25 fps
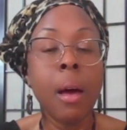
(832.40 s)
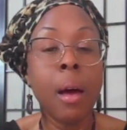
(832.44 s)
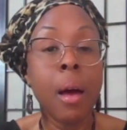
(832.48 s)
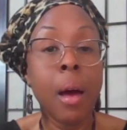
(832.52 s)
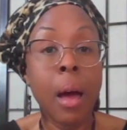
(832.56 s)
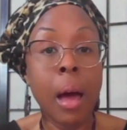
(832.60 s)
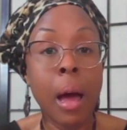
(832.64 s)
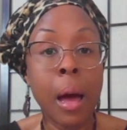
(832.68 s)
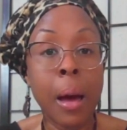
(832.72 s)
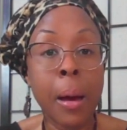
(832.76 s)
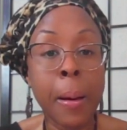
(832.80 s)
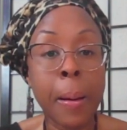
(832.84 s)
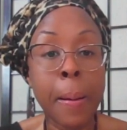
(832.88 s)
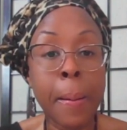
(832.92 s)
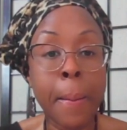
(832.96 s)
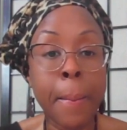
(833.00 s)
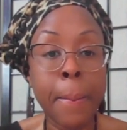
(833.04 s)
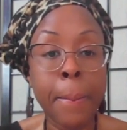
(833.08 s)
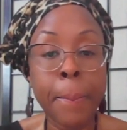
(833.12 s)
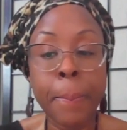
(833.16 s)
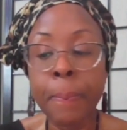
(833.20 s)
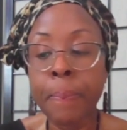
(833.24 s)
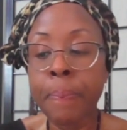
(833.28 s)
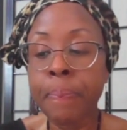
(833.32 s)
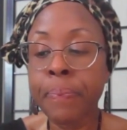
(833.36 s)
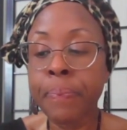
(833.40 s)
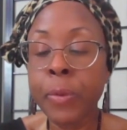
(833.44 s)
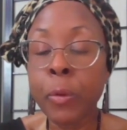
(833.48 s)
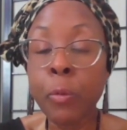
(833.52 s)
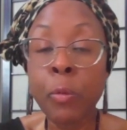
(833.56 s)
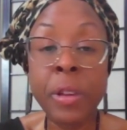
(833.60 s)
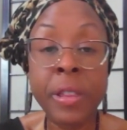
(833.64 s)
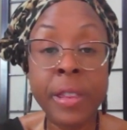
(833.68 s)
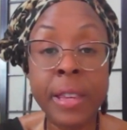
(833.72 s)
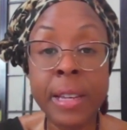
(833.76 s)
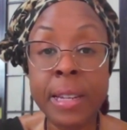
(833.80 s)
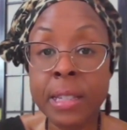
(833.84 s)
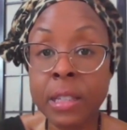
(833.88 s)

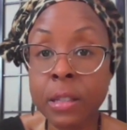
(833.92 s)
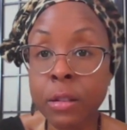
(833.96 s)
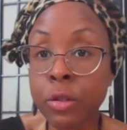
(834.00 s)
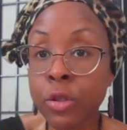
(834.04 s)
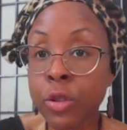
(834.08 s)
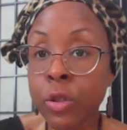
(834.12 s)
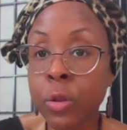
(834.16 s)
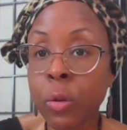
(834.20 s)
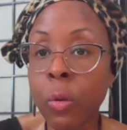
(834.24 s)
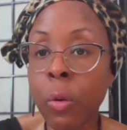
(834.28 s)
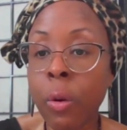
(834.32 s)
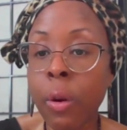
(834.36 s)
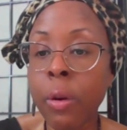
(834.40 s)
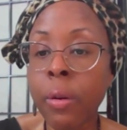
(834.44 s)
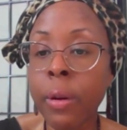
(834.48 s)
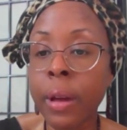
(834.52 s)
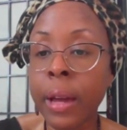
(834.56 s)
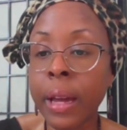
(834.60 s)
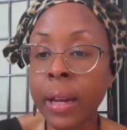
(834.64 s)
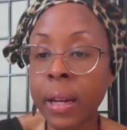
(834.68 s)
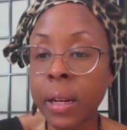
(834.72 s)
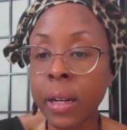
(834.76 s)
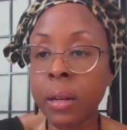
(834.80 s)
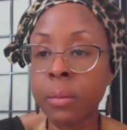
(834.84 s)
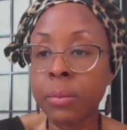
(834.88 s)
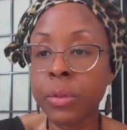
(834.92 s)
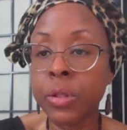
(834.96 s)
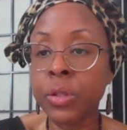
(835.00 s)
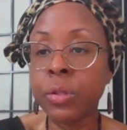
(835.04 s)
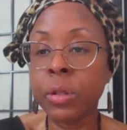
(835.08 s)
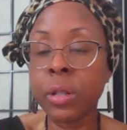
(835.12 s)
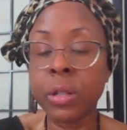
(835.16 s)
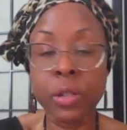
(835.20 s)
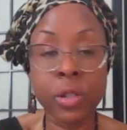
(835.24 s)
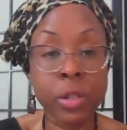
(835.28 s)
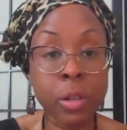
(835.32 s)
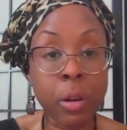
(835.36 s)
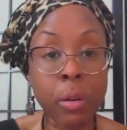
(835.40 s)
with the essential oil in it, but you
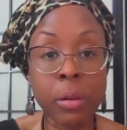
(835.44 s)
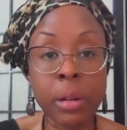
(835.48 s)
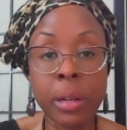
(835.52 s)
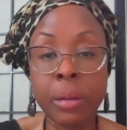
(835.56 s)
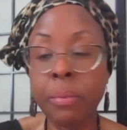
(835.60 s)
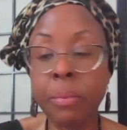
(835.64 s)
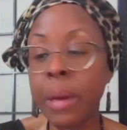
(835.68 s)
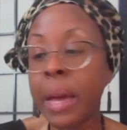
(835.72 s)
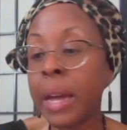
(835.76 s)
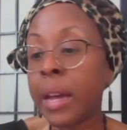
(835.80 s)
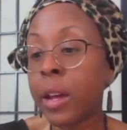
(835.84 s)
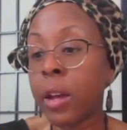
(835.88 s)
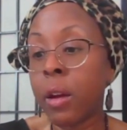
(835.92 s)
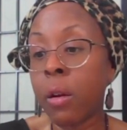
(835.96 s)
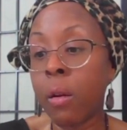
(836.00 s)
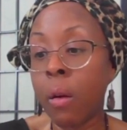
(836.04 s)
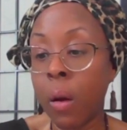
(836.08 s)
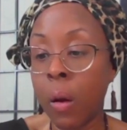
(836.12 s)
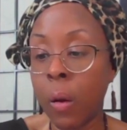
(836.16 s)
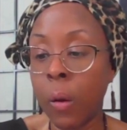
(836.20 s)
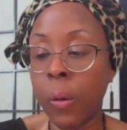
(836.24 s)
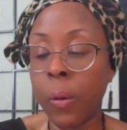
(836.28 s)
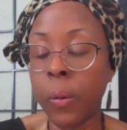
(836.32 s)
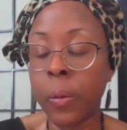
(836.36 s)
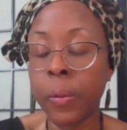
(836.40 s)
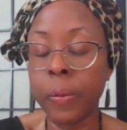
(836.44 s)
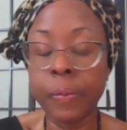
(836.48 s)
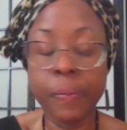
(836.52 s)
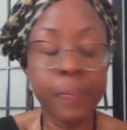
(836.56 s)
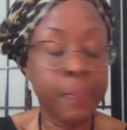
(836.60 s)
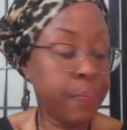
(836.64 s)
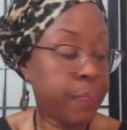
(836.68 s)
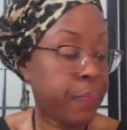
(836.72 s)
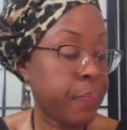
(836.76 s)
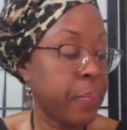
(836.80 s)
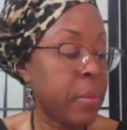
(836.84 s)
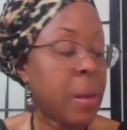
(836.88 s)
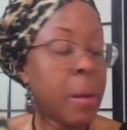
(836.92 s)
can certainly make your own.
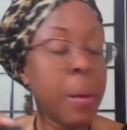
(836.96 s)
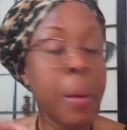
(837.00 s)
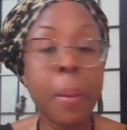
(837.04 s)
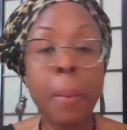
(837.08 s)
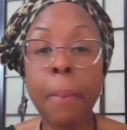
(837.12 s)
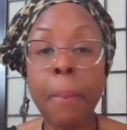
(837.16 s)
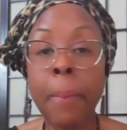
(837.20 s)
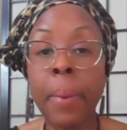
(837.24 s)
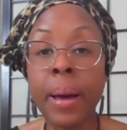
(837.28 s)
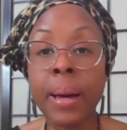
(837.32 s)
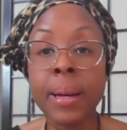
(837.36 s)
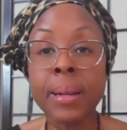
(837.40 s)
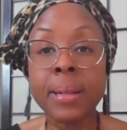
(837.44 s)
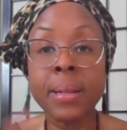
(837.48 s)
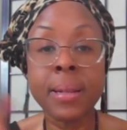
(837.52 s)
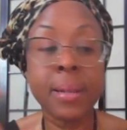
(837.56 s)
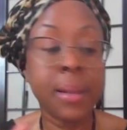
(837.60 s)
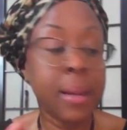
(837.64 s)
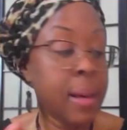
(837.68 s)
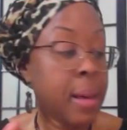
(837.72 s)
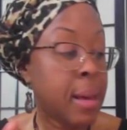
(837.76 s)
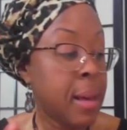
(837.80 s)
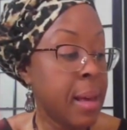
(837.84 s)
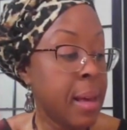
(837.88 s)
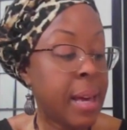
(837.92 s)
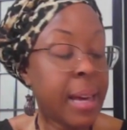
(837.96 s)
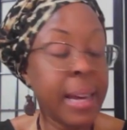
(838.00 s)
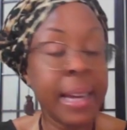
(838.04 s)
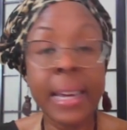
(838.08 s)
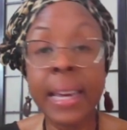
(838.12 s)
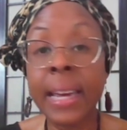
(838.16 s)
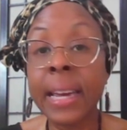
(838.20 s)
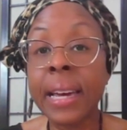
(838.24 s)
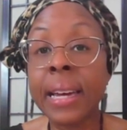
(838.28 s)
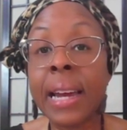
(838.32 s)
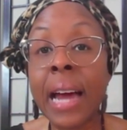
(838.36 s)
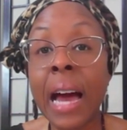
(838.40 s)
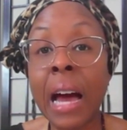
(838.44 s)
But
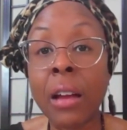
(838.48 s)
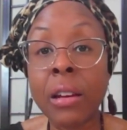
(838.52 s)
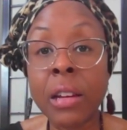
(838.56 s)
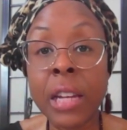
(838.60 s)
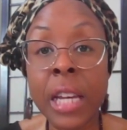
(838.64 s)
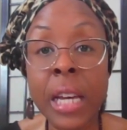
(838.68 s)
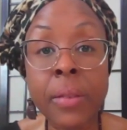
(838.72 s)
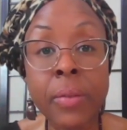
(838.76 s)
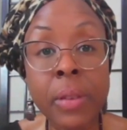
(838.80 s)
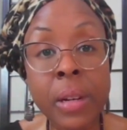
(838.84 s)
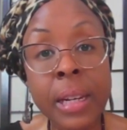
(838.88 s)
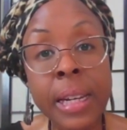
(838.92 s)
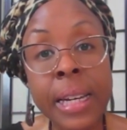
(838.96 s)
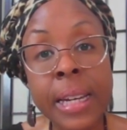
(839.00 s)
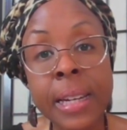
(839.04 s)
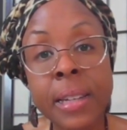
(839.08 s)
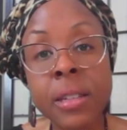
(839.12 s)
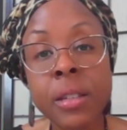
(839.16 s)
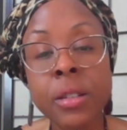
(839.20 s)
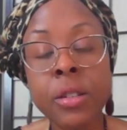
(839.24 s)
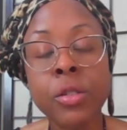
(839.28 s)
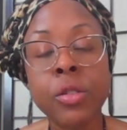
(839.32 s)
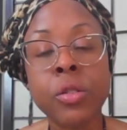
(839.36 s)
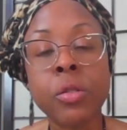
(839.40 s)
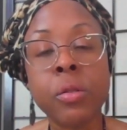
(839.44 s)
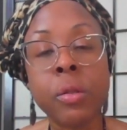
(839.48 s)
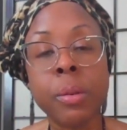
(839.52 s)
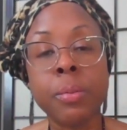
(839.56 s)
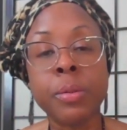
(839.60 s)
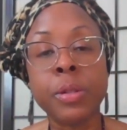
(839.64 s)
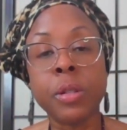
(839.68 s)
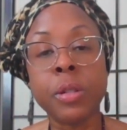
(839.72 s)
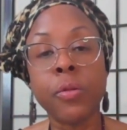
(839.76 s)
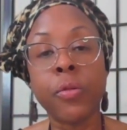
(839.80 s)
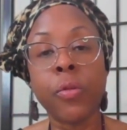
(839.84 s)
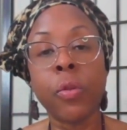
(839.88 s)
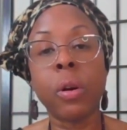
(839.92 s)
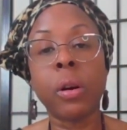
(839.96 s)
again, I'll leave a link in the
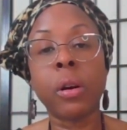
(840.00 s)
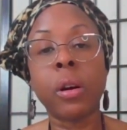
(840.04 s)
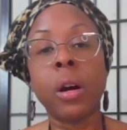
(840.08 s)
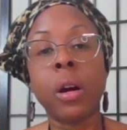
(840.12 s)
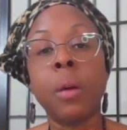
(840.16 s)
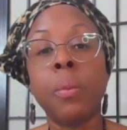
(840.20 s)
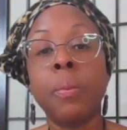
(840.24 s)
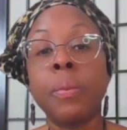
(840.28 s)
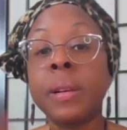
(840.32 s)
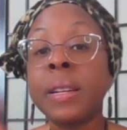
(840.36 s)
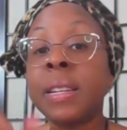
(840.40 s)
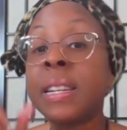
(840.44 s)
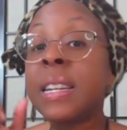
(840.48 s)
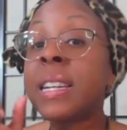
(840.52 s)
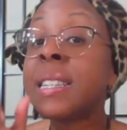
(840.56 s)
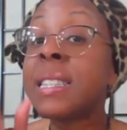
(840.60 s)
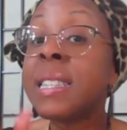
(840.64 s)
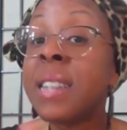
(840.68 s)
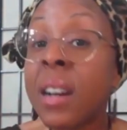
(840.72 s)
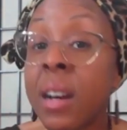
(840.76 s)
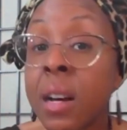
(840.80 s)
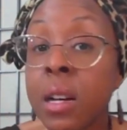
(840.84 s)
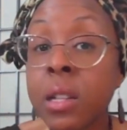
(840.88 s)
description for a company that does